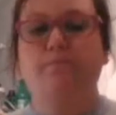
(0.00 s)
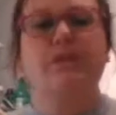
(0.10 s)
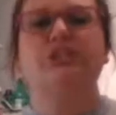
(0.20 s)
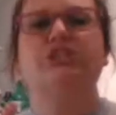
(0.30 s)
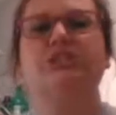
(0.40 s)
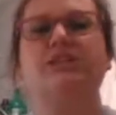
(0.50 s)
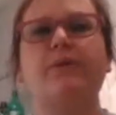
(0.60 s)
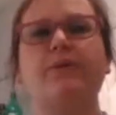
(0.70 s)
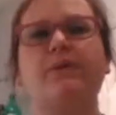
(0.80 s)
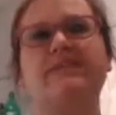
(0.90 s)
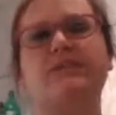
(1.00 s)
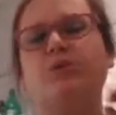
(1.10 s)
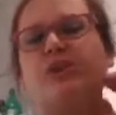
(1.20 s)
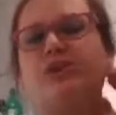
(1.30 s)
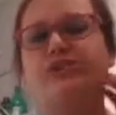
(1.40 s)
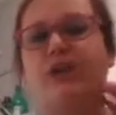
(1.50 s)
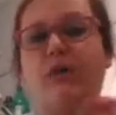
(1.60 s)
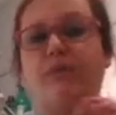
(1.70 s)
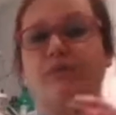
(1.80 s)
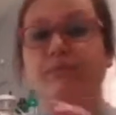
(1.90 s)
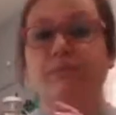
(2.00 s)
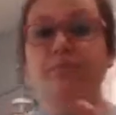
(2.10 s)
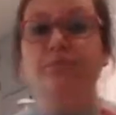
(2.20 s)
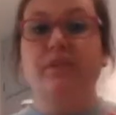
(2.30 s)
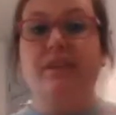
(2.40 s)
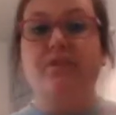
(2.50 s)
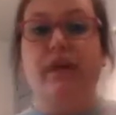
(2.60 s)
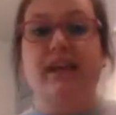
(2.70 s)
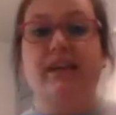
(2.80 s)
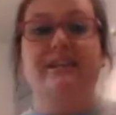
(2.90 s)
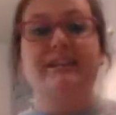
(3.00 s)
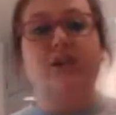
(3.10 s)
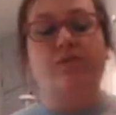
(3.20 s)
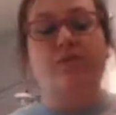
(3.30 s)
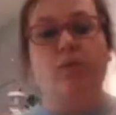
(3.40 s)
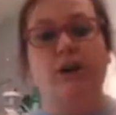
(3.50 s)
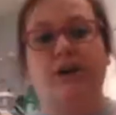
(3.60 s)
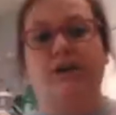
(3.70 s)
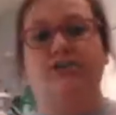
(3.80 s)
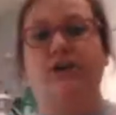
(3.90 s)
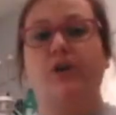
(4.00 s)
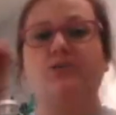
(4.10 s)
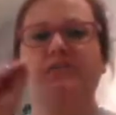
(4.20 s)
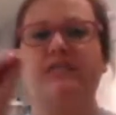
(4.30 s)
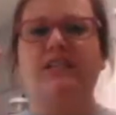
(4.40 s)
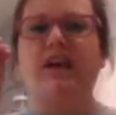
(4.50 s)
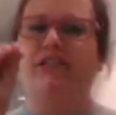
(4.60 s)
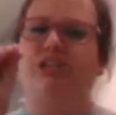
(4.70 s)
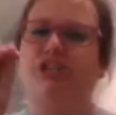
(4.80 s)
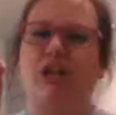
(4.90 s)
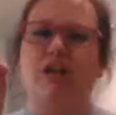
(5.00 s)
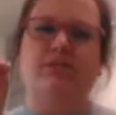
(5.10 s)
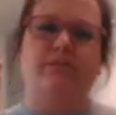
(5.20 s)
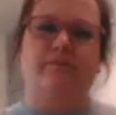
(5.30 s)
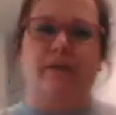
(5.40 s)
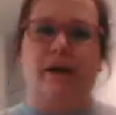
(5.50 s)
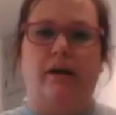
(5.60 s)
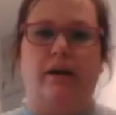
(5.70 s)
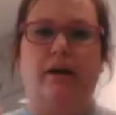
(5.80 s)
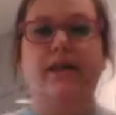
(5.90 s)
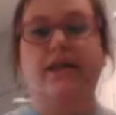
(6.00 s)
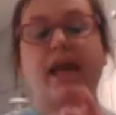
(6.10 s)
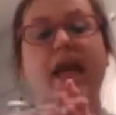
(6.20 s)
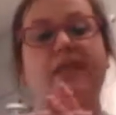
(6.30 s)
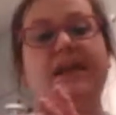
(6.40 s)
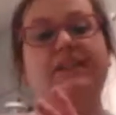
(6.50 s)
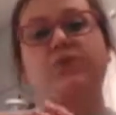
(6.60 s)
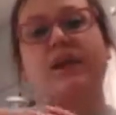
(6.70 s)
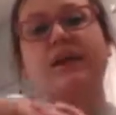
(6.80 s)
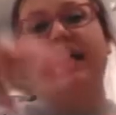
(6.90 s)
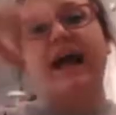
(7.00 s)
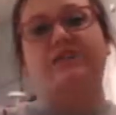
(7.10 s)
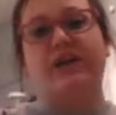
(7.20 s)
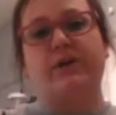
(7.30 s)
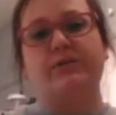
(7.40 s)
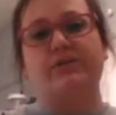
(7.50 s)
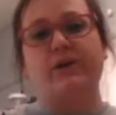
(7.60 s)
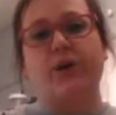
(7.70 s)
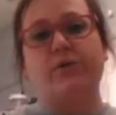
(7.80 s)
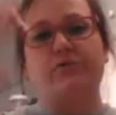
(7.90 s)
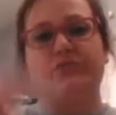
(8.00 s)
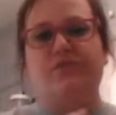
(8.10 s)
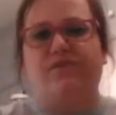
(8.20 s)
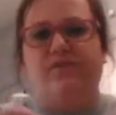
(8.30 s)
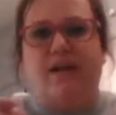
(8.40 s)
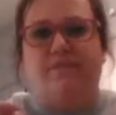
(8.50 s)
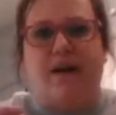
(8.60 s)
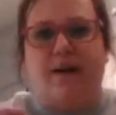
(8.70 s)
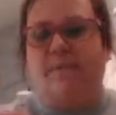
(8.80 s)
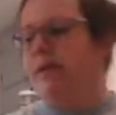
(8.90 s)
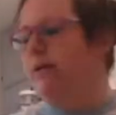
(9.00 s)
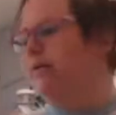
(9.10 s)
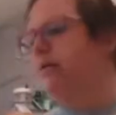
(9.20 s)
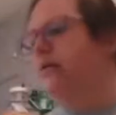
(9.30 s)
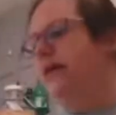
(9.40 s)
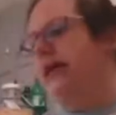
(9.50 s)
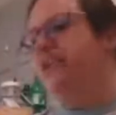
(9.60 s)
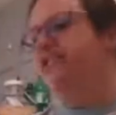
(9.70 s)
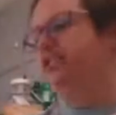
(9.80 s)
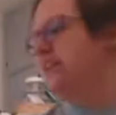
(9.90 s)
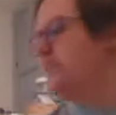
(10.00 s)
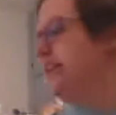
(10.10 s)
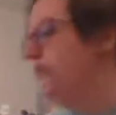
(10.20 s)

just like we did with our scones. If we didn't overwork our scones, we still had chunks of butter. And that's what allows those scones to fluff up. And just like